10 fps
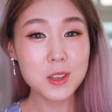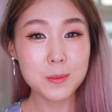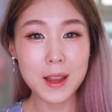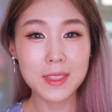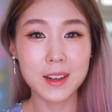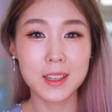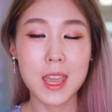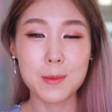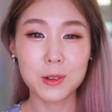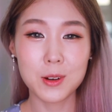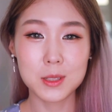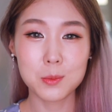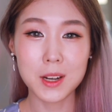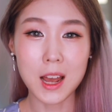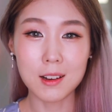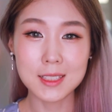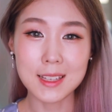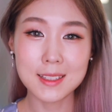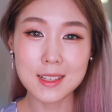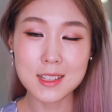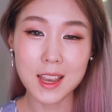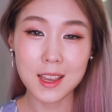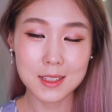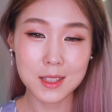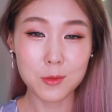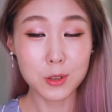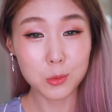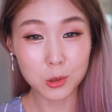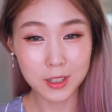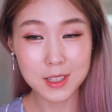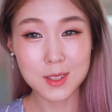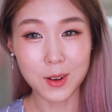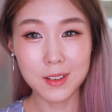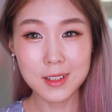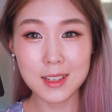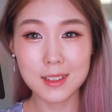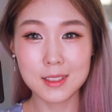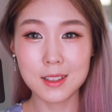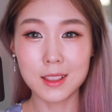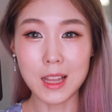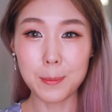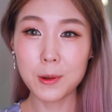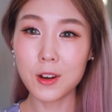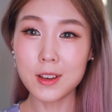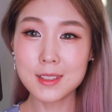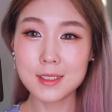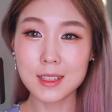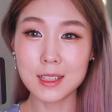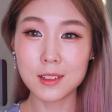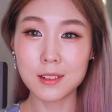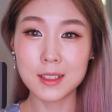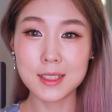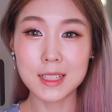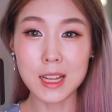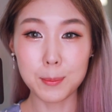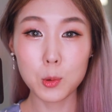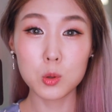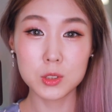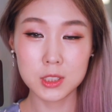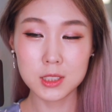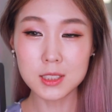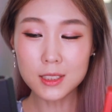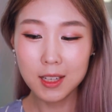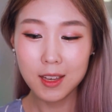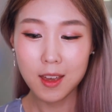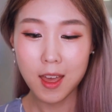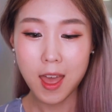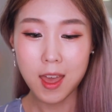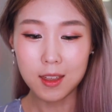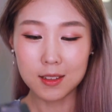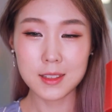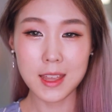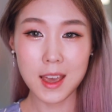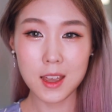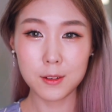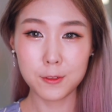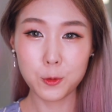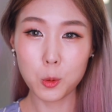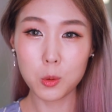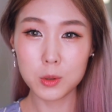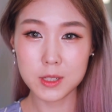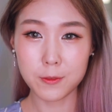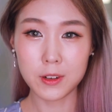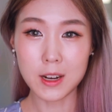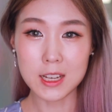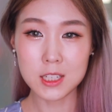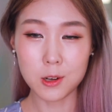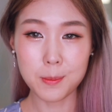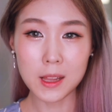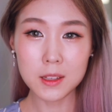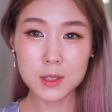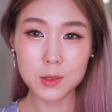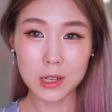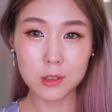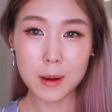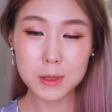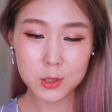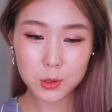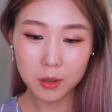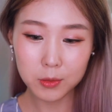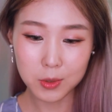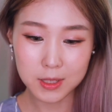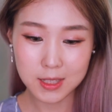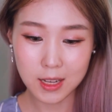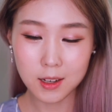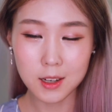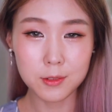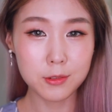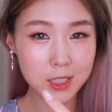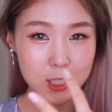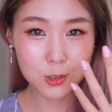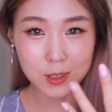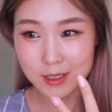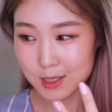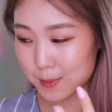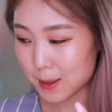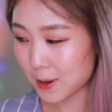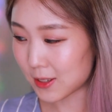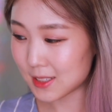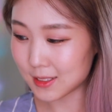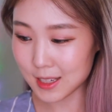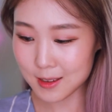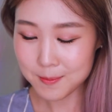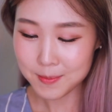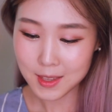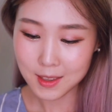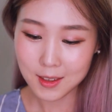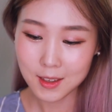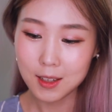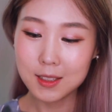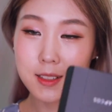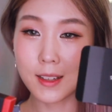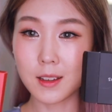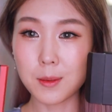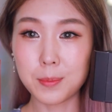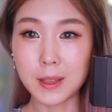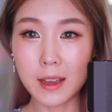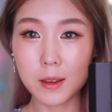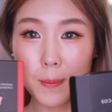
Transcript: new brand that I came across when I was at CJ's reward zone is Lapkos. In Korean it's Lepkos. And they had 4 different eyeshadow palettes, so I grabbed 2 of the ones that kind of really stood out to me personally. It's like a black